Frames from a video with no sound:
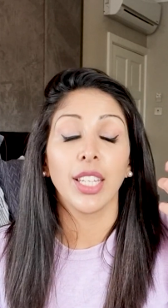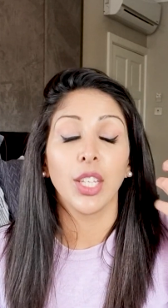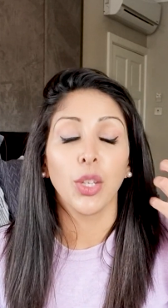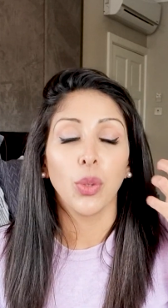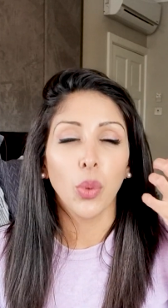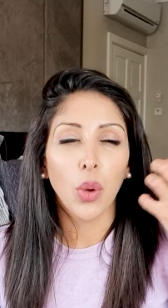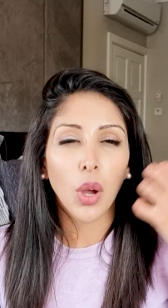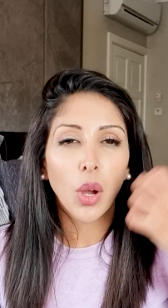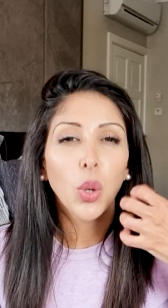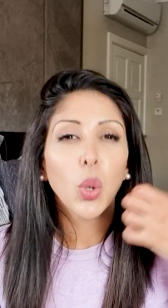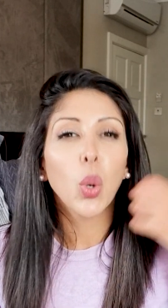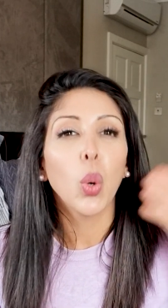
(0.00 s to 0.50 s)

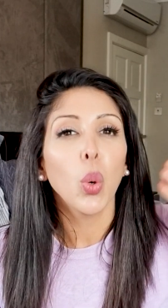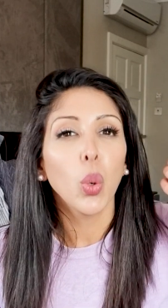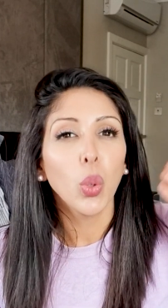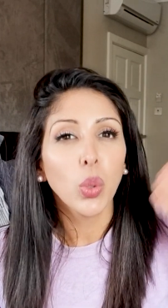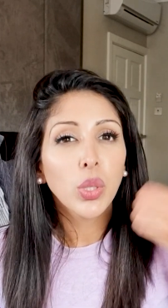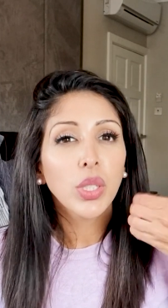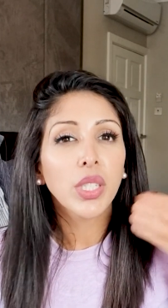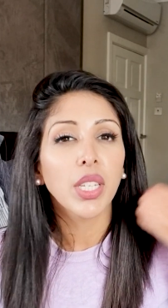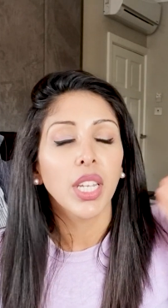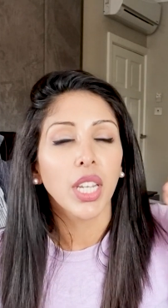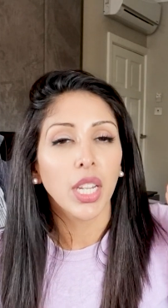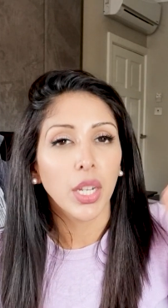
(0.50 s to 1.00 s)
you are
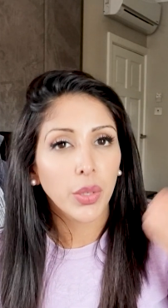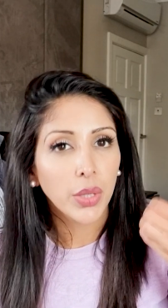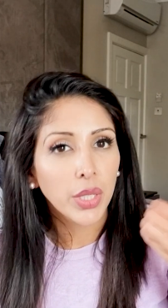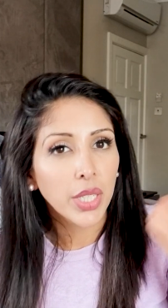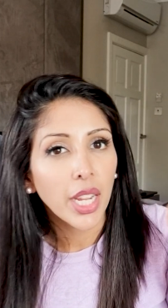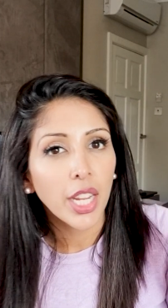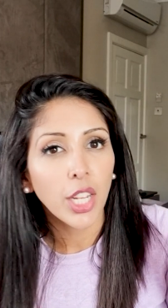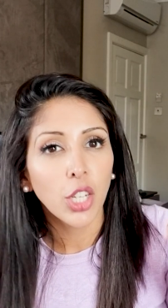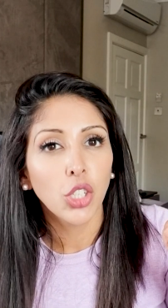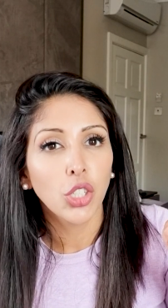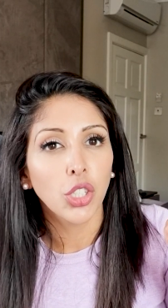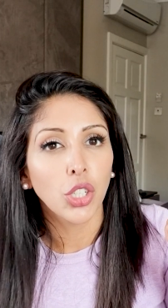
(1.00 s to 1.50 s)
causing
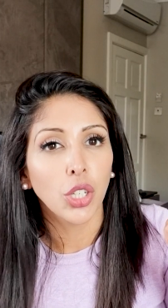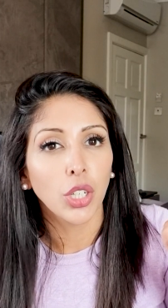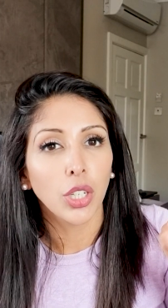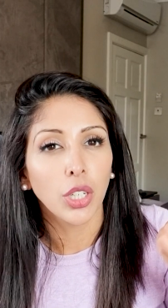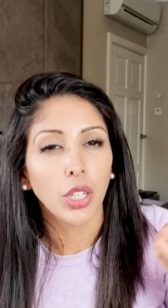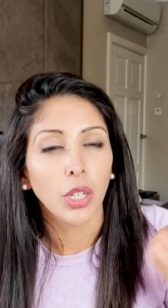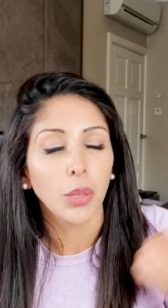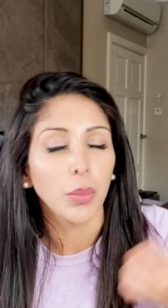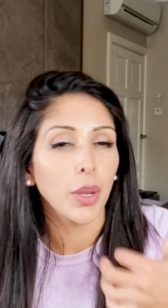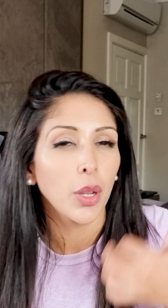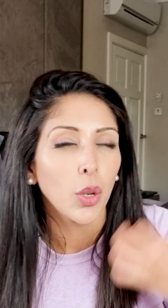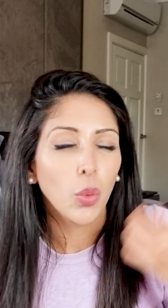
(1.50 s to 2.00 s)
irritation
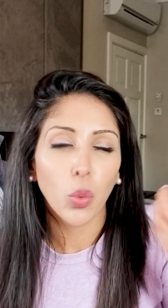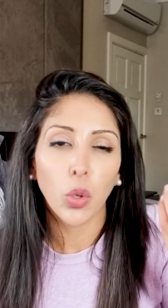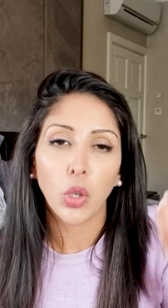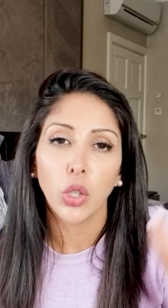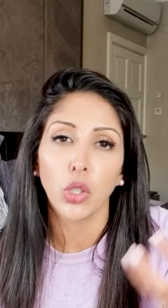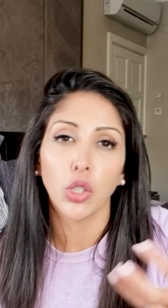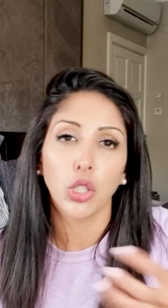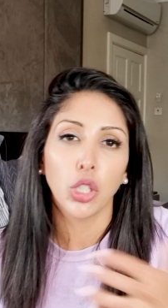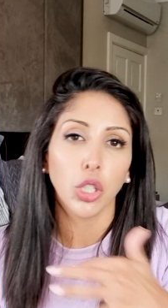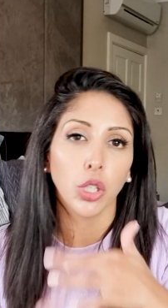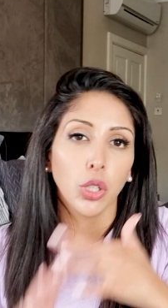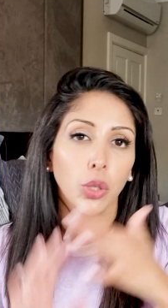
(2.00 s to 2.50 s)
no matter what
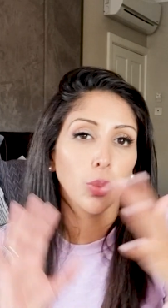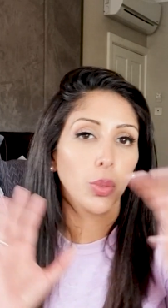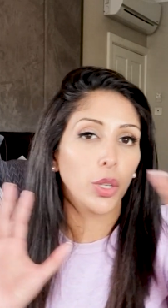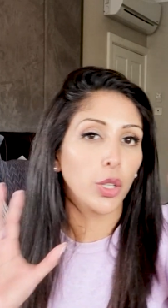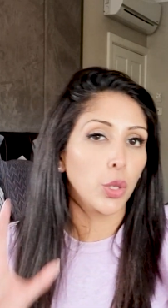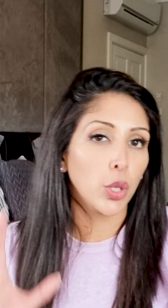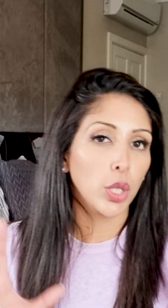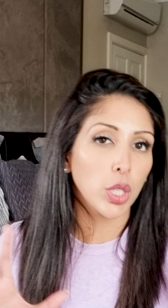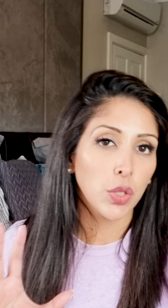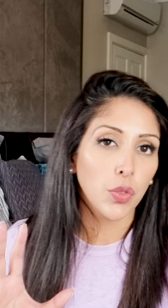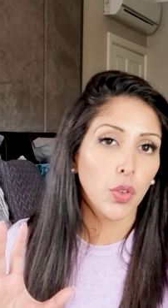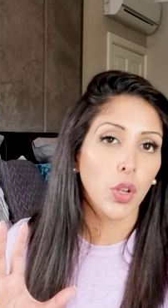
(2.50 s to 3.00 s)
you do when
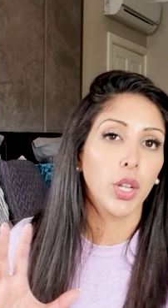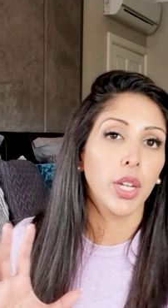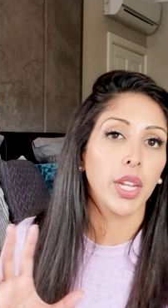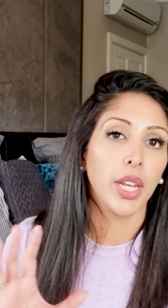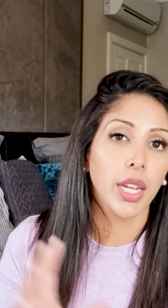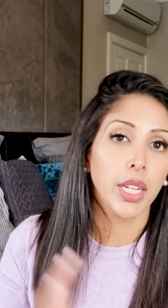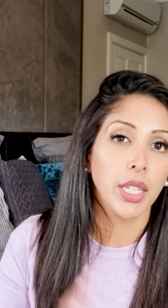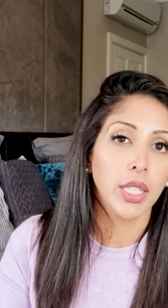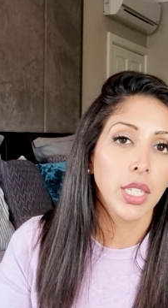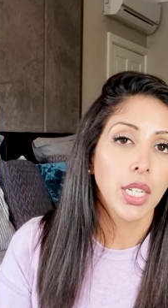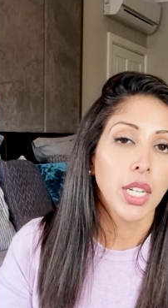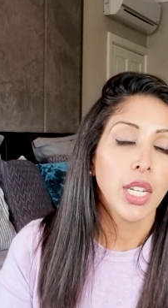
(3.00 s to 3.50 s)
you
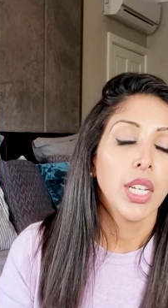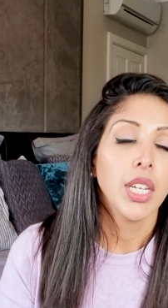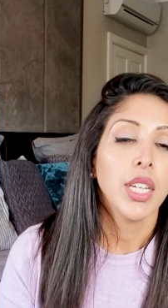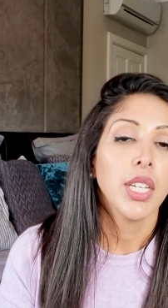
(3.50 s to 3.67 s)
exfoliate.